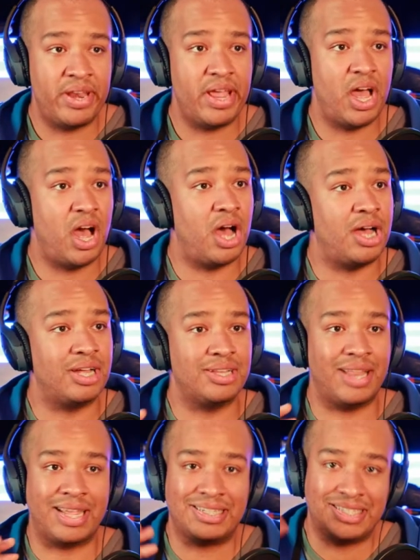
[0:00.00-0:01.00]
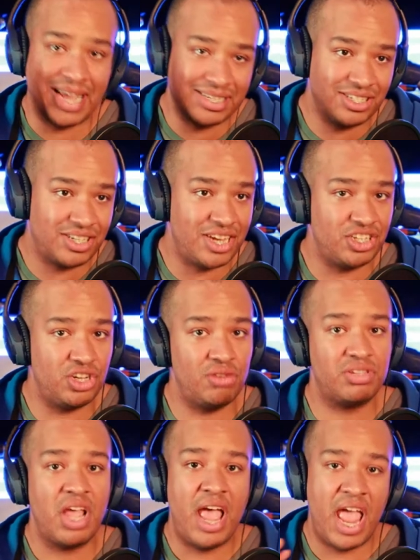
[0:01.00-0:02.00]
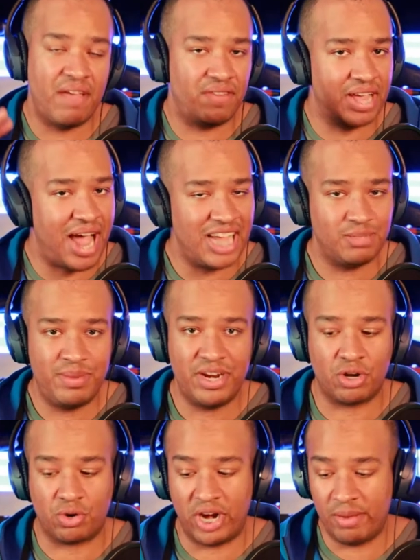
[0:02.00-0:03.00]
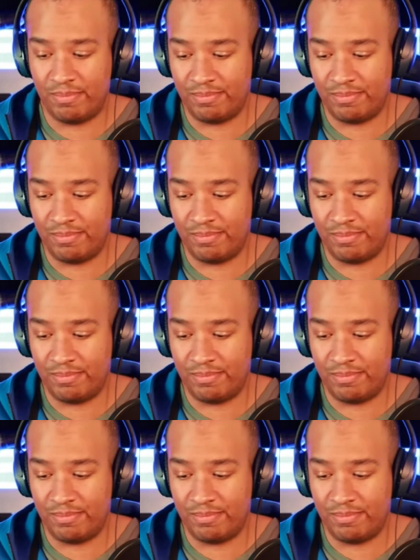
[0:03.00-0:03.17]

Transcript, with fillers: uh, like sexist issues. If a guy's being a creep,